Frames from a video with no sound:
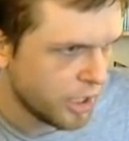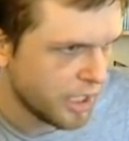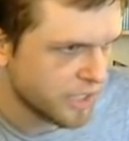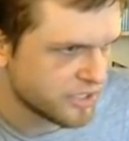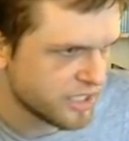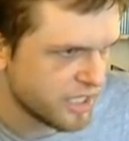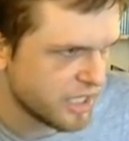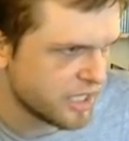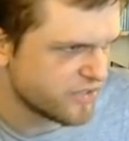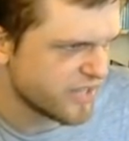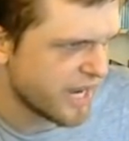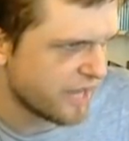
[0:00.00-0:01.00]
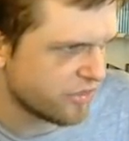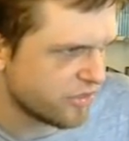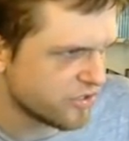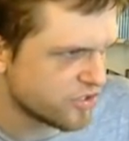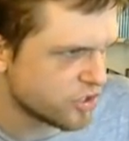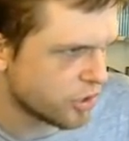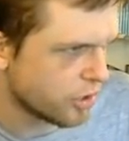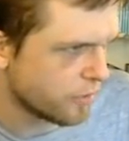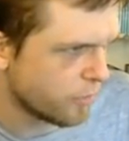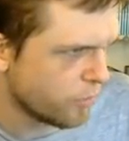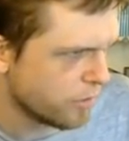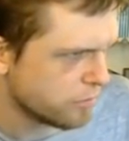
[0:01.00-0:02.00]
it is at this
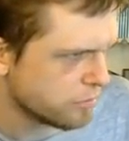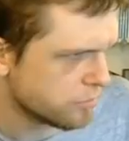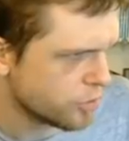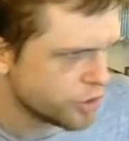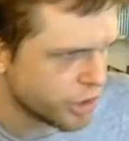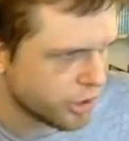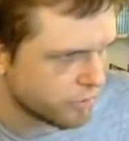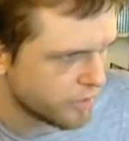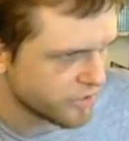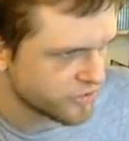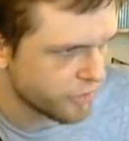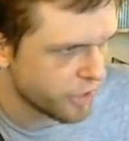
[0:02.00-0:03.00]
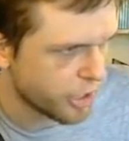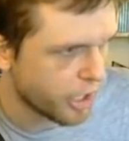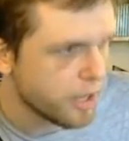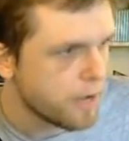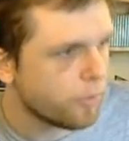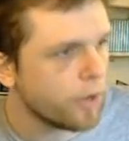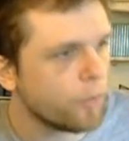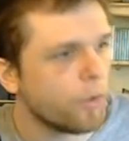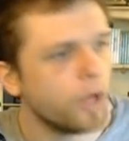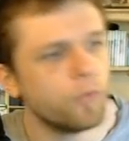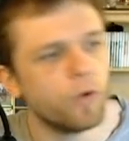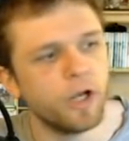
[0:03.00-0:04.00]
tournament. Where'd you go, Mexico? There you are.
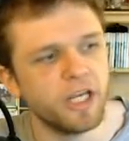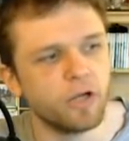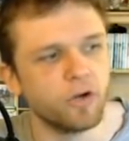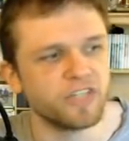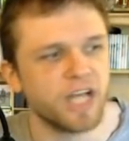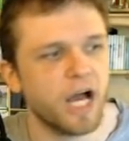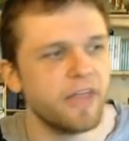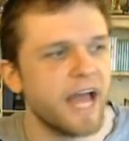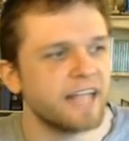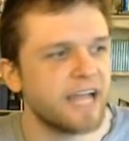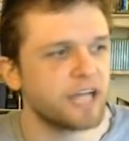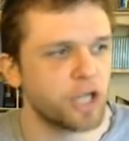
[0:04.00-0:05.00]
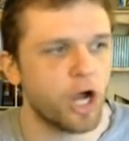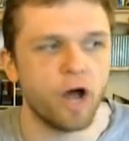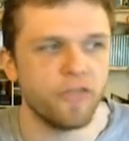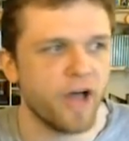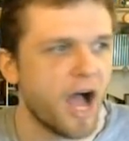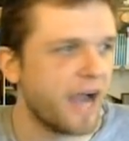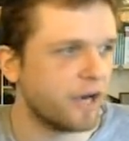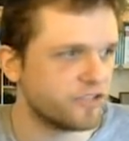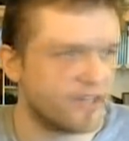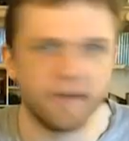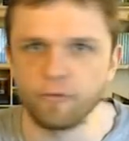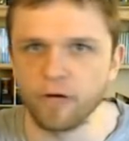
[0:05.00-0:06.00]
.11 eagles. That's actually on the higher
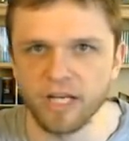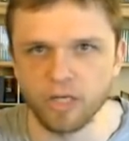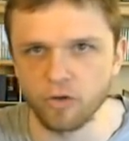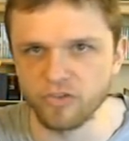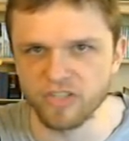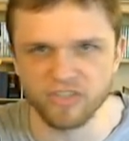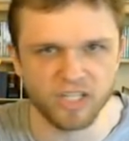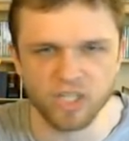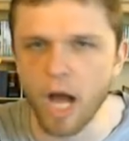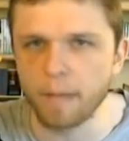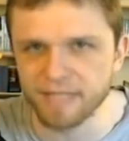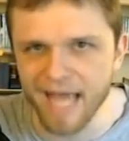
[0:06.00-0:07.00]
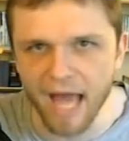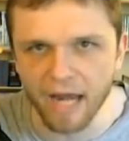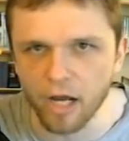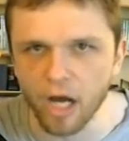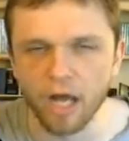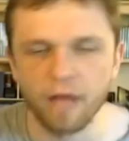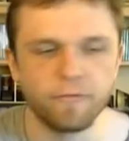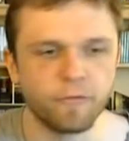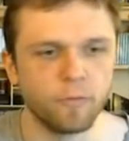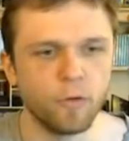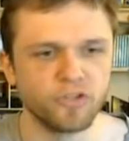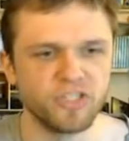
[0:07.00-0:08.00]
side for eagles. It's like top 10
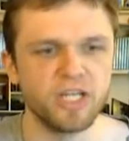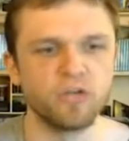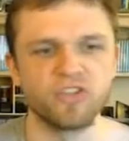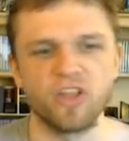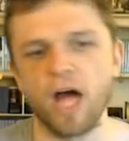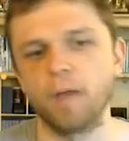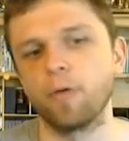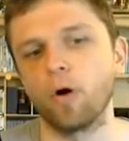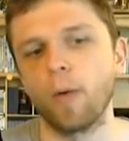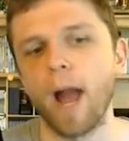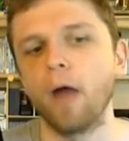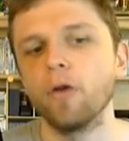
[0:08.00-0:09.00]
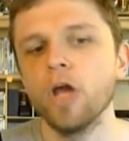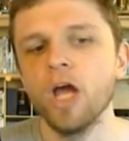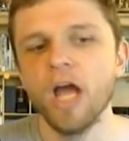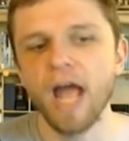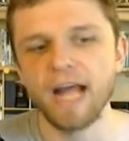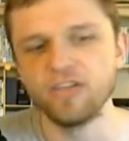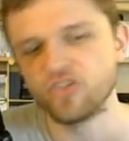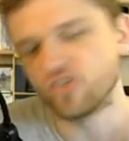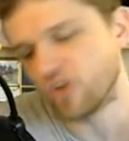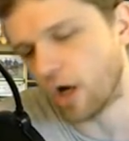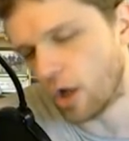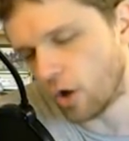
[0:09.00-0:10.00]
for most eagles allowed per round. And
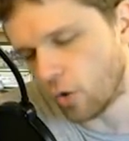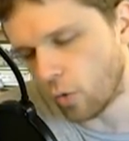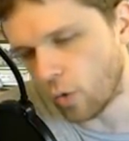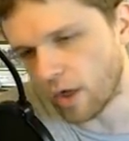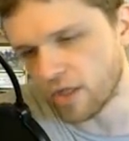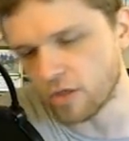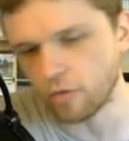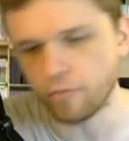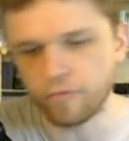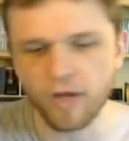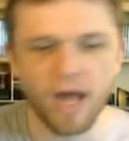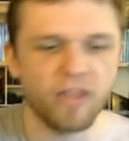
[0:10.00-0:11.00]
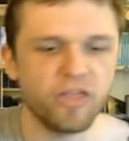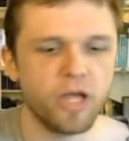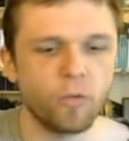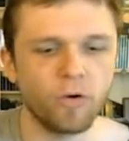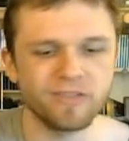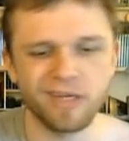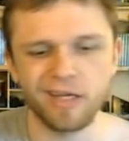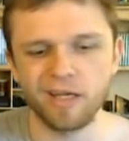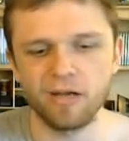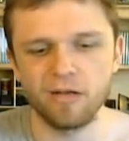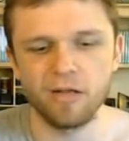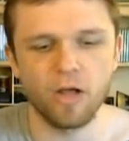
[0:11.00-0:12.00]
so you've got a thing where it's
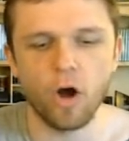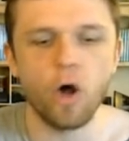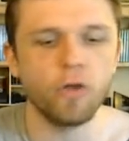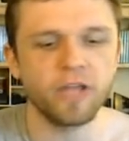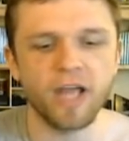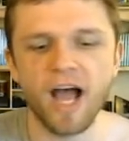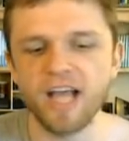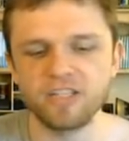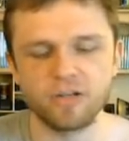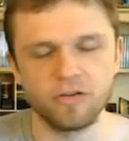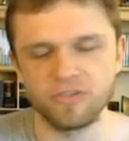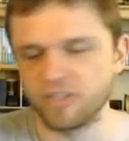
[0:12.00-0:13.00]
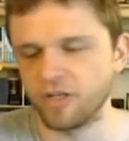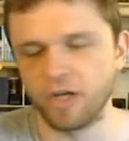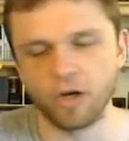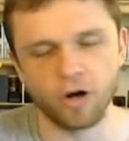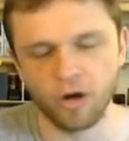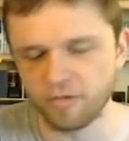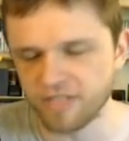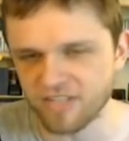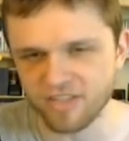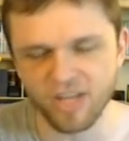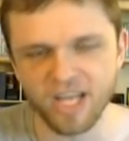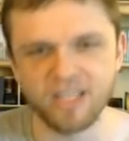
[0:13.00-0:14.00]
like all the guys to here are
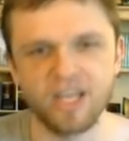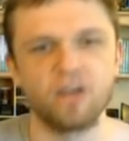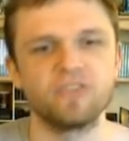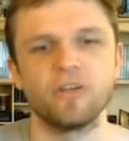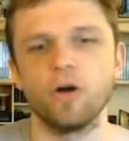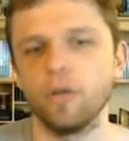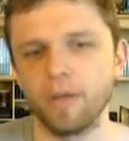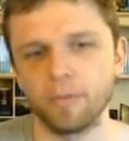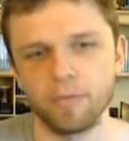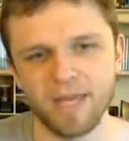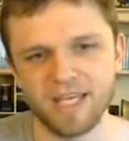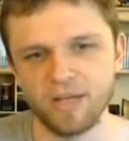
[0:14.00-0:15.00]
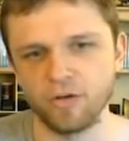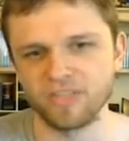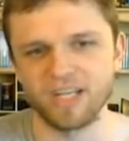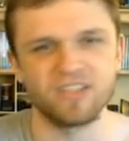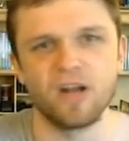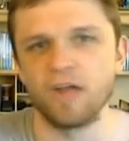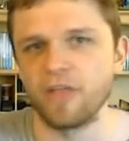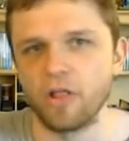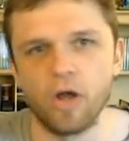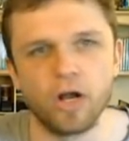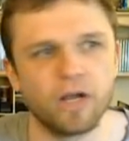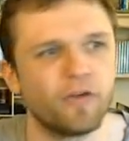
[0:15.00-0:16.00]
decent length hitters. They'll all be able to make eagles, and it's not that
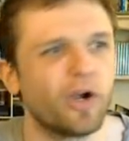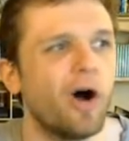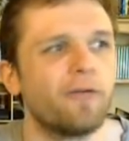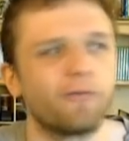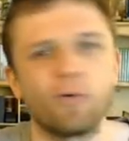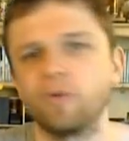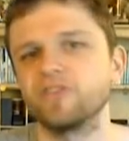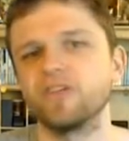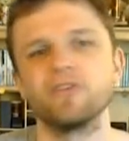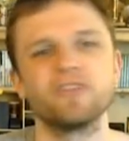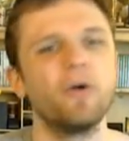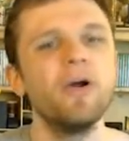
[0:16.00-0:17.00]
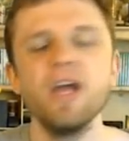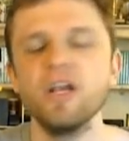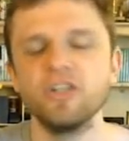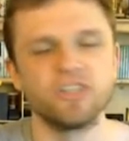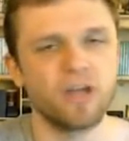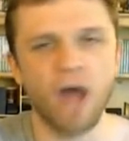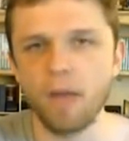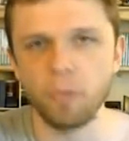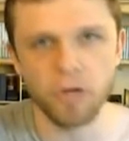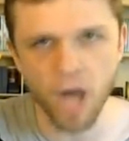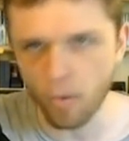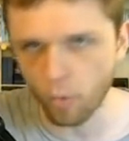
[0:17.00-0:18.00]
long of a golf course, though. So I
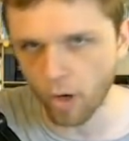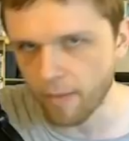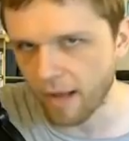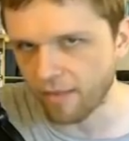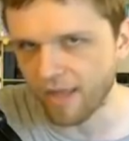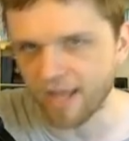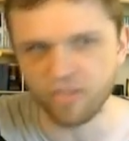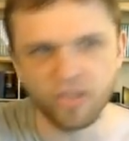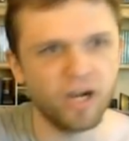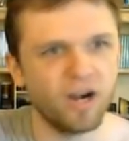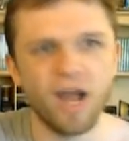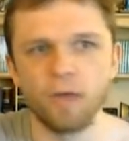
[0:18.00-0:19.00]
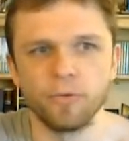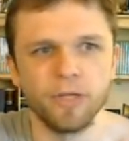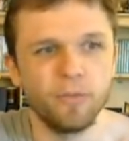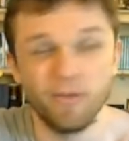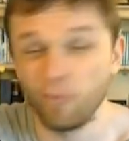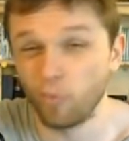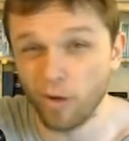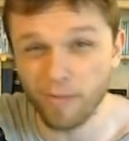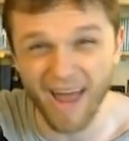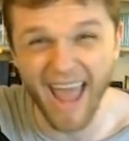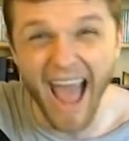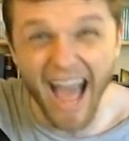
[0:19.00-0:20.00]
would not worry about length here. I really wouldn't worry
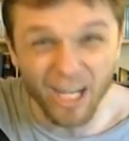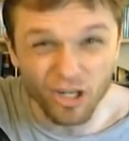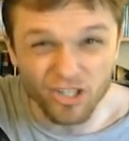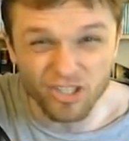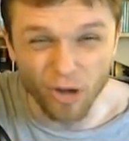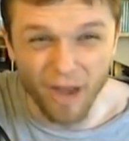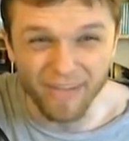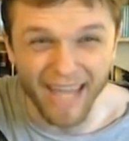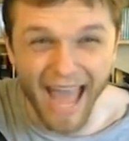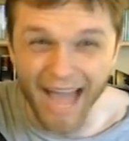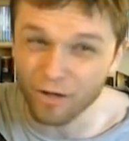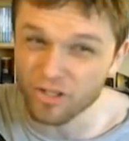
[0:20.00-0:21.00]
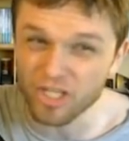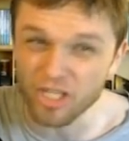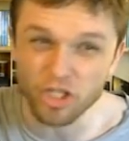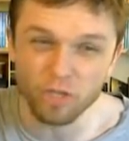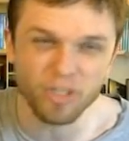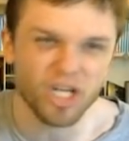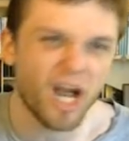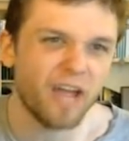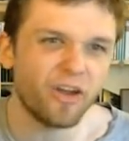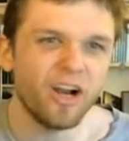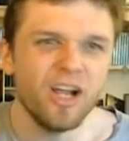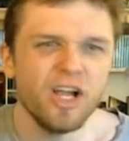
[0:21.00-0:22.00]
about driving accuracy too much
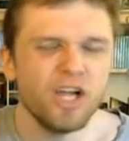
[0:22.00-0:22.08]
either.